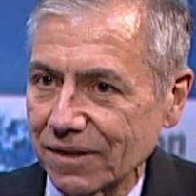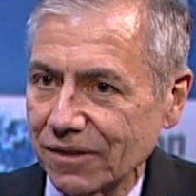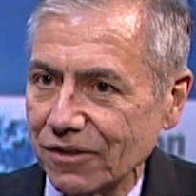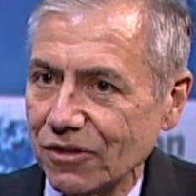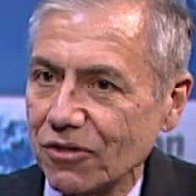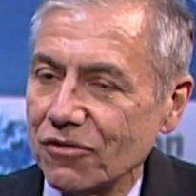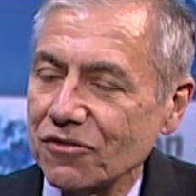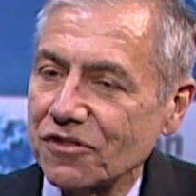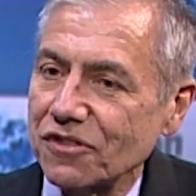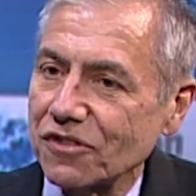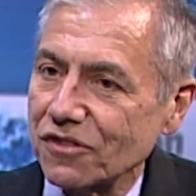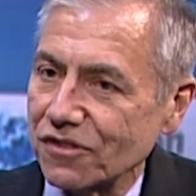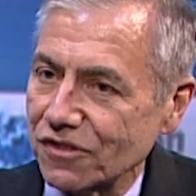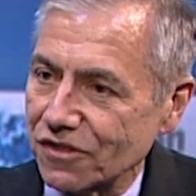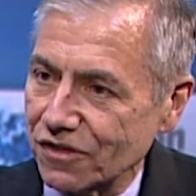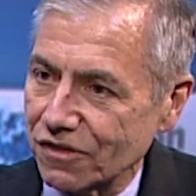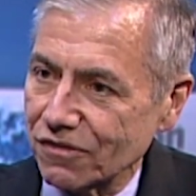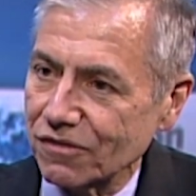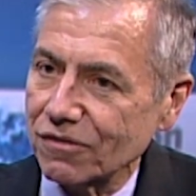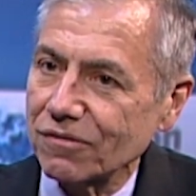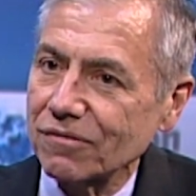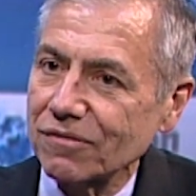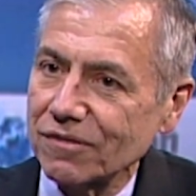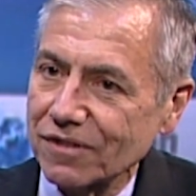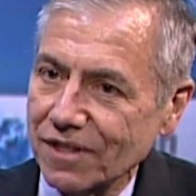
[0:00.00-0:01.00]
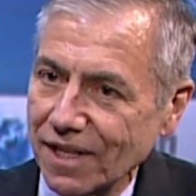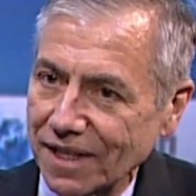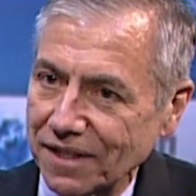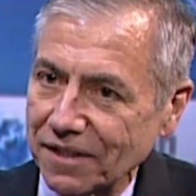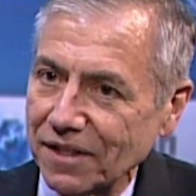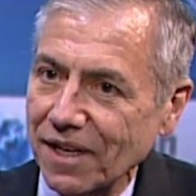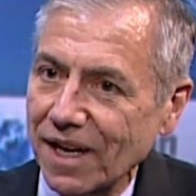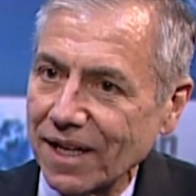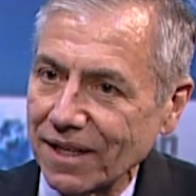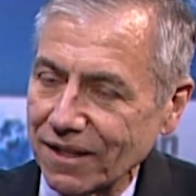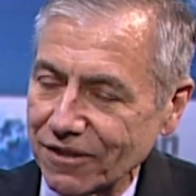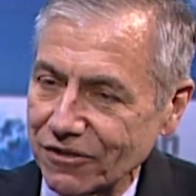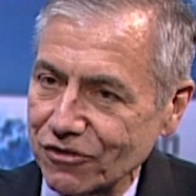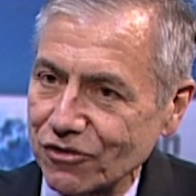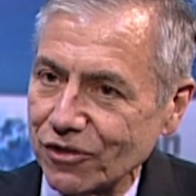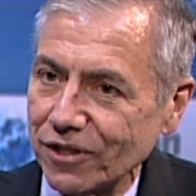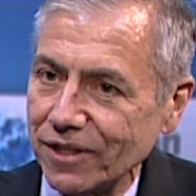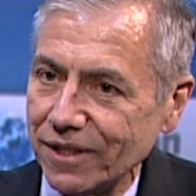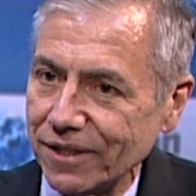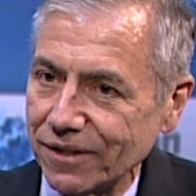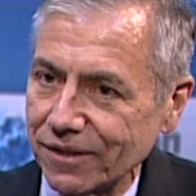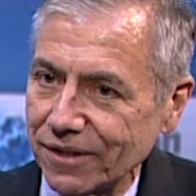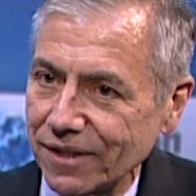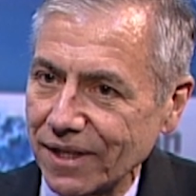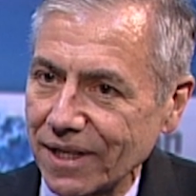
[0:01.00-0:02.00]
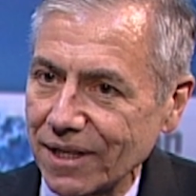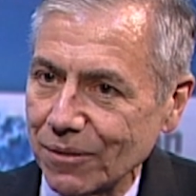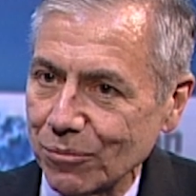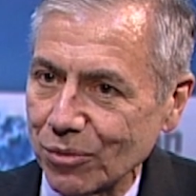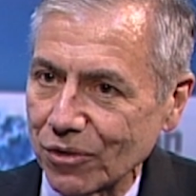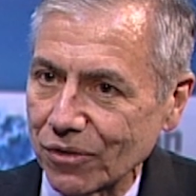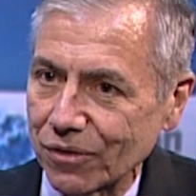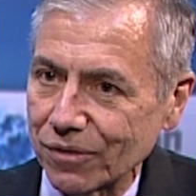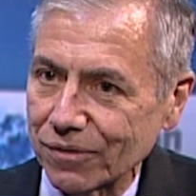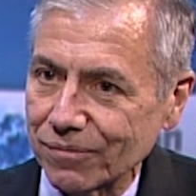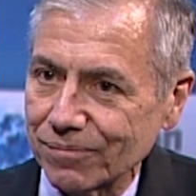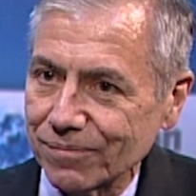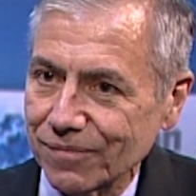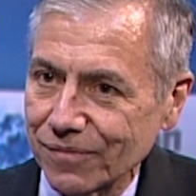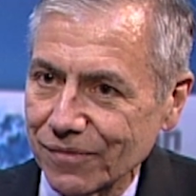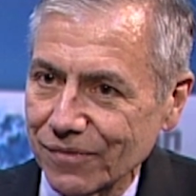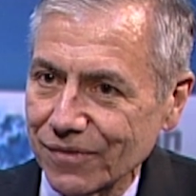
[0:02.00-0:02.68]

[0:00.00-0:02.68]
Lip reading: uses technology to enable